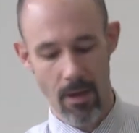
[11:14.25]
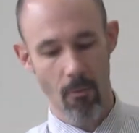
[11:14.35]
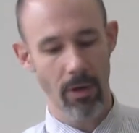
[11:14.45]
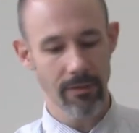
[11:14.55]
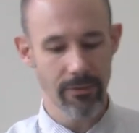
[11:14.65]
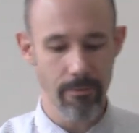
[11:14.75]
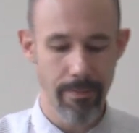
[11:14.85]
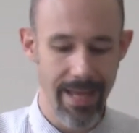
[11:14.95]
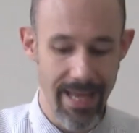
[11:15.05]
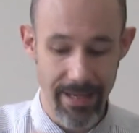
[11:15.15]
One of the
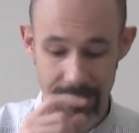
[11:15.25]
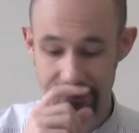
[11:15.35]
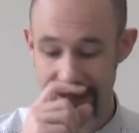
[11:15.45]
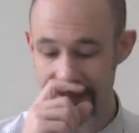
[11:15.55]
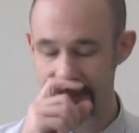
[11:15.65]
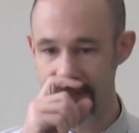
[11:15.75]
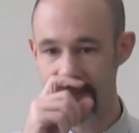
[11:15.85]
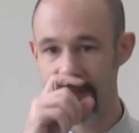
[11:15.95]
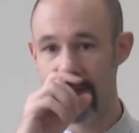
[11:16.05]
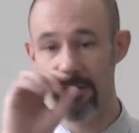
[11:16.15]
main
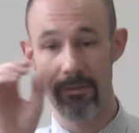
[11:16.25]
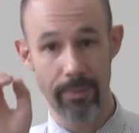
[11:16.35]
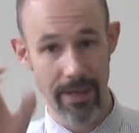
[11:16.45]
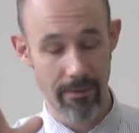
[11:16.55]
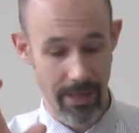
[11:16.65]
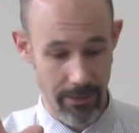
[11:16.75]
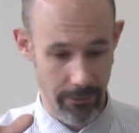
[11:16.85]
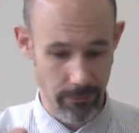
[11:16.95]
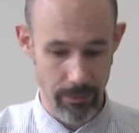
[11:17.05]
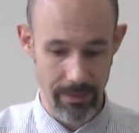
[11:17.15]
advances that is appearing in
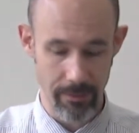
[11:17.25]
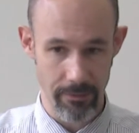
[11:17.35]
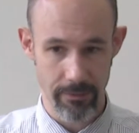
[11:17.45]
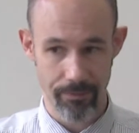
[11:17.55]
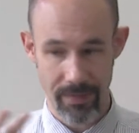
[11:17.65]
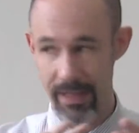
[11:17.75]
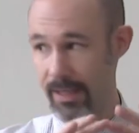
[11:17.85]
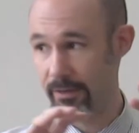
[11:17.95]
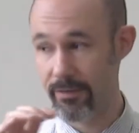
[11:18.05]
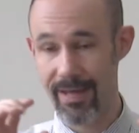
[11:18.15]
hospitals
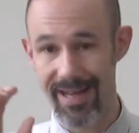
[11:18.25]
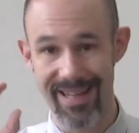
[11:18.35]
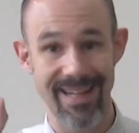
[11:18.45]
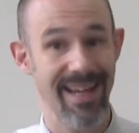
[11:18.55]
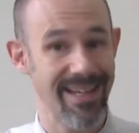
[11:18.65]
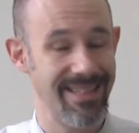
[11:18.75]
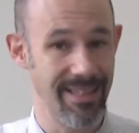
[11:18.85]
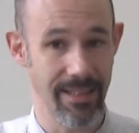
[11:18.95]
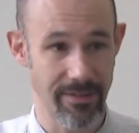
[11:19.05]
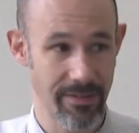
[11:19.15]
is their
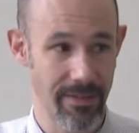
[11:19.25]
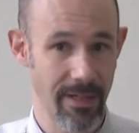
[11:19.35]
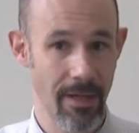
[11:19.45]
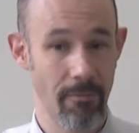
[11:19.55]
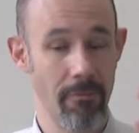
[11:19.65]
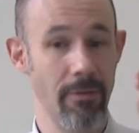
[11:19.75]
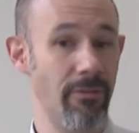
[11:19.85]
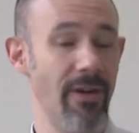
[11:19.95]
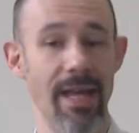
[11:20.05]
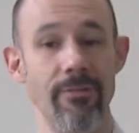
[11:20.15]
connectedness. With
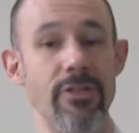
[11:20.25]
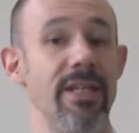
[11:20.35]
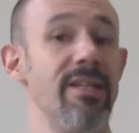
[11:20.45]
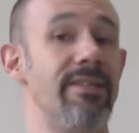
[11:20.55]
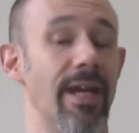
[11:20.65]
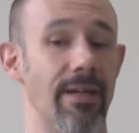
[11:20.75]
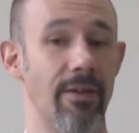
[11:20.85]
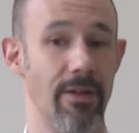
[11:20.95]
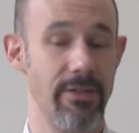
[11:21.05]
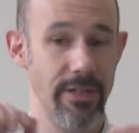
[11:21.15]
5G
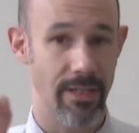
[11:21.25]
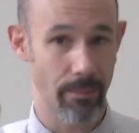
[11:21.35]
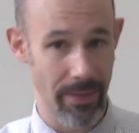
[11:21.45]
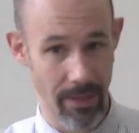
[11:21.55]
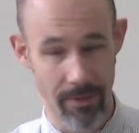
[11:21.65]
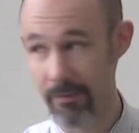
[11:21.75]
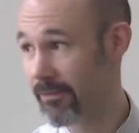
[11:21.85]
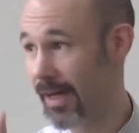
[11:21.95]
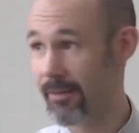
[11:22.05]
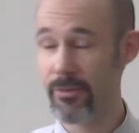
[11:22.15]
technology appearing,
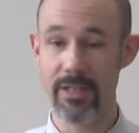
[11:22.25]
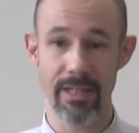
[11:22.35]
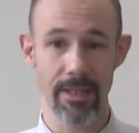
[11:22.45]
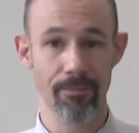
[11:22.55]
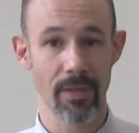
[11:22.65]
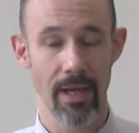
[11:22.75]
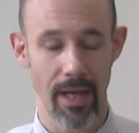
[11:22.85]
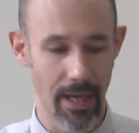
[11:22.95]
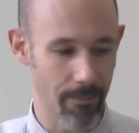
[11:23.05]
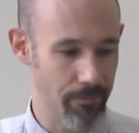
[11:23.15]
5G
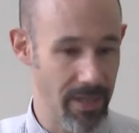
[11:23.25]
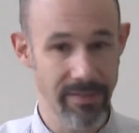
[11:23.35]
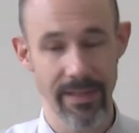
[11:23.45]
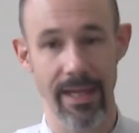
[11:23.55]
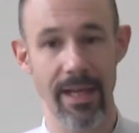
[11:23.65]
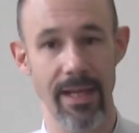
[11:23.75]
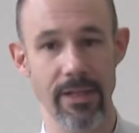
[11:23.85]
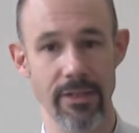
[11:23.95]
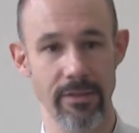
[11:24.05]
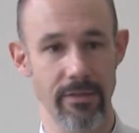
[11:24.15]
um, internet
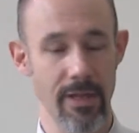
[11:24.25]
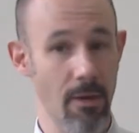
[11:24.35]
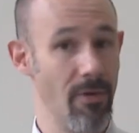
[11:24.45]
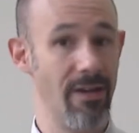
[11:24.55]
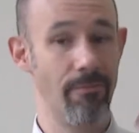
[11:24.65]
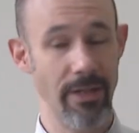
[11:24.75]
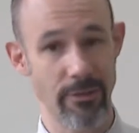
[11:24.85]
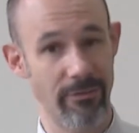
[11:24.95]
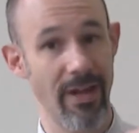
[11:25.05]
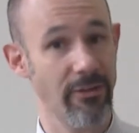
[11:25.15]
connections, we have
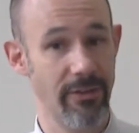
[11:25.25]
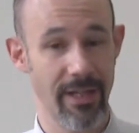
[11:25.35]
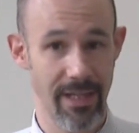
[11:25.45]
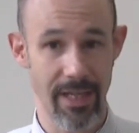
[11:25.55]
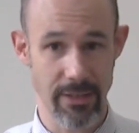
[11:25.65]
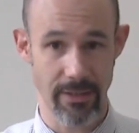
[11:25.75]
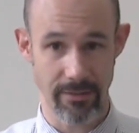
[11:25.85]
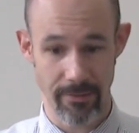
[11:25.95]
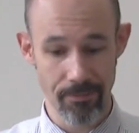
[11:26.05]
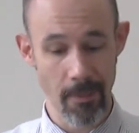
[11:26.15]
much faster
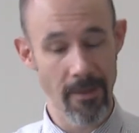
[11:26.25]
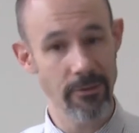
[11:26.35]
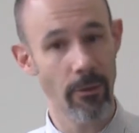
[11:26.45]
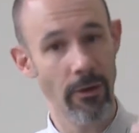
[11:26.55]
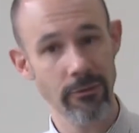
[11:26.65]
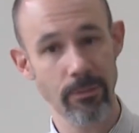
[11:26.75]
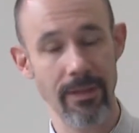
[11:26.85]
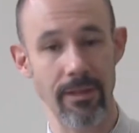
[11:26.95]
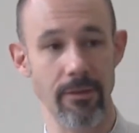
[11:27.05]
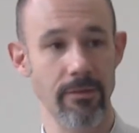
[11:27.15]
connections. So
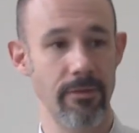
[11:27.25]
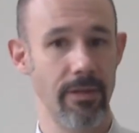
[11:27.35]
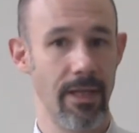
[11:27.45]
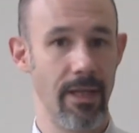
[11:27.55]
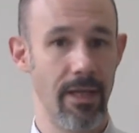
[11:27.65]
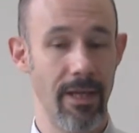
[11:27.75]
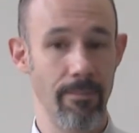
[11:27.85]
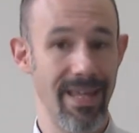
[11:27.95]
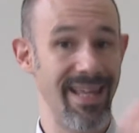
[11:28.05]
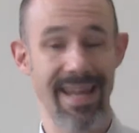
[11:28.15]
hospitals can
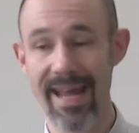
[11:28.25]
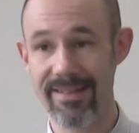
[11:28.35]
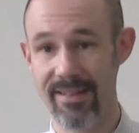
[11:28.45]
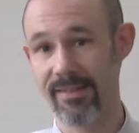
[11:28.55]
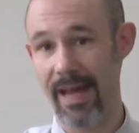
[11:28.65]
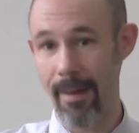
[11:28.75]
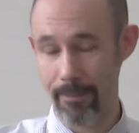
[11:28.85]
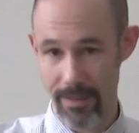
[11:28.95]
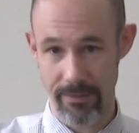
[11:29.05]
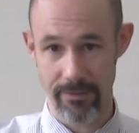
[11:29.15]
be connected to
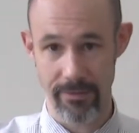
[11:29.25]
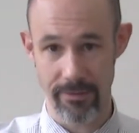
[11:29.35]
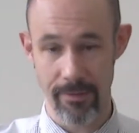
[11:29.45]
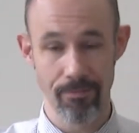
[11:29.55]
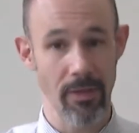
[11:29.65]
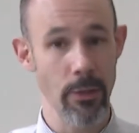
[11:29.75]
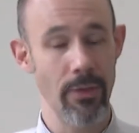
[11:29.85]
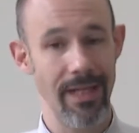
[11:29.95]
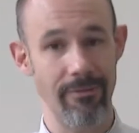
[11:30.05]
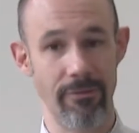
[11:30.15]
ambulances. You
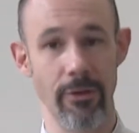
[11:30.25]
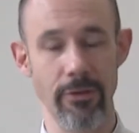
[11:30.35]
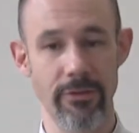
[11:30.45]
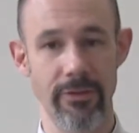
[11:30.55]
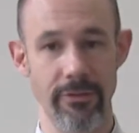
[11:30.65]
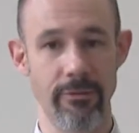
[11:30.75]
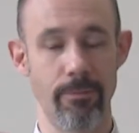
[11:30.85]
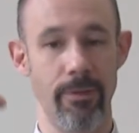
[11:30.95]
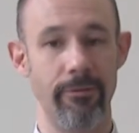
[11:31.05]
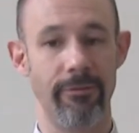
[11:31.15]
can have doctors
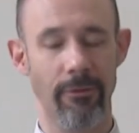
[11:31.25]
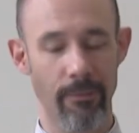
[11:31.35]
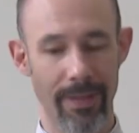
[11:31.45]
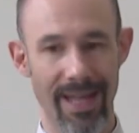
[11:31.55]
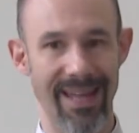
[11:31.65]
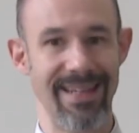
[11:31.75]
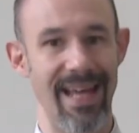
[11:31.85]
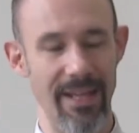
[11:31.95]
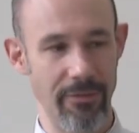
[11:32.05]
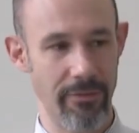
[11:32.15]
performing
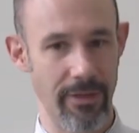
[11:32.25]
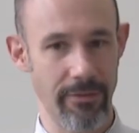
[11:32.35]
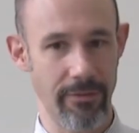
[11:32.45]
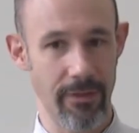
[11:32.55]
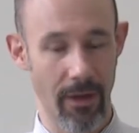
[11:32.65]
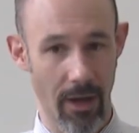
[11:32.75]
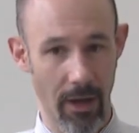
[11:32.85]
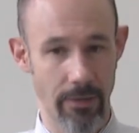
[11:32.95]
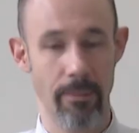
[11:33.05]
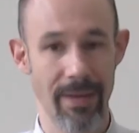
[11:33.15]
analysis
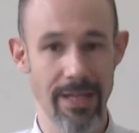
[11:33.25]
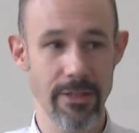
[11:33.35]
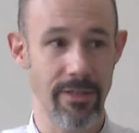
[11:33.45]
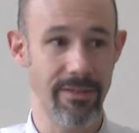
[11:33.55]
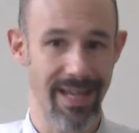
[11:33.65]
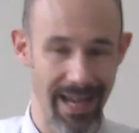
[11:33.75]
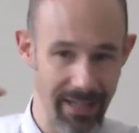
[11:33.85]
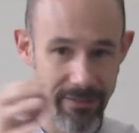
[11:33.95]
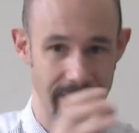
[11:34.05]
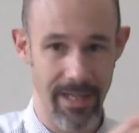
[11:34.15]
on the patient
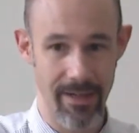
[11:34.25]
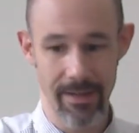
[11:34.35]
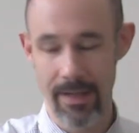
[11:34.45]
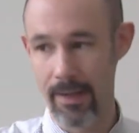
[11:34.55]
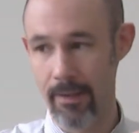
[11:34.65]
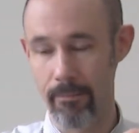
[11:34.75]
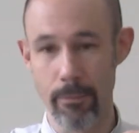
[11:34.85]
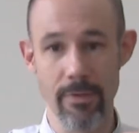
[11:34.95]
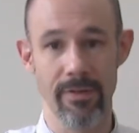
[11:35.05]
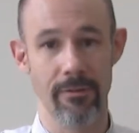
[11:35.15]
as they're
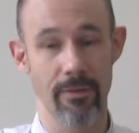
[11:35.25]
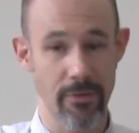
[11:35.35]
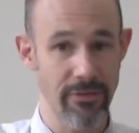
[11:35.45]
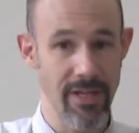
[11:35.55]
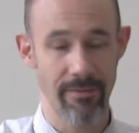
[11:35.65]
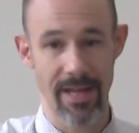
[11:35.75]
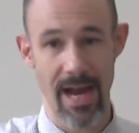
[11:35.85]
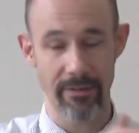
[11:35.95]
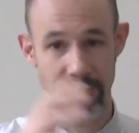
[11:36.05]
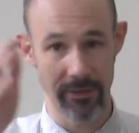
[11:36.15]
moving from the scene of the
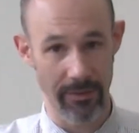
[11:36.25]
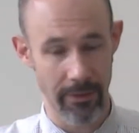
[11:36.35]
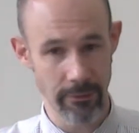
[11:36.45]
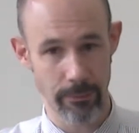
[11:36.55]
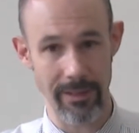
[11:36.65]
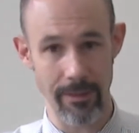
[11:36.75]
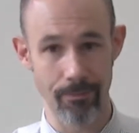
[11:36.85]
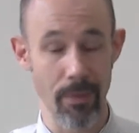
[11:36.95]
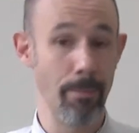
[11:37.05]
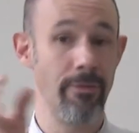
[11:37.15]
accident to the hospital.
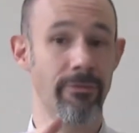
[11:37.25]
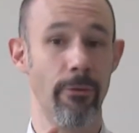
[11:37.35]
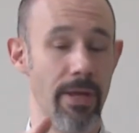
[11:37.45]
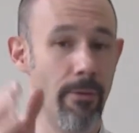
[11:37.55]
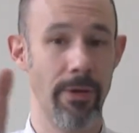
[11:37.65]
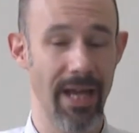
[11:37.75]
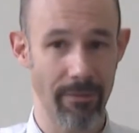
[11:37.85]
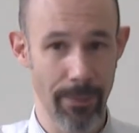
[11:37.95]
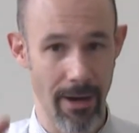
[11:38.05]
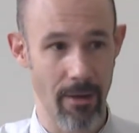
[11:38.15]
Before, you only have
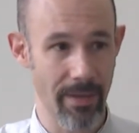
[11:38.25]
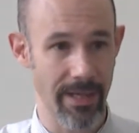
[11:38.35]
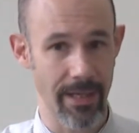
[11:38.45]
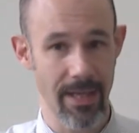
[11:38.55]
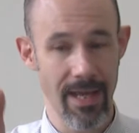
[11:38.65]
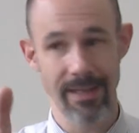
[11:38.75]
a paramedic.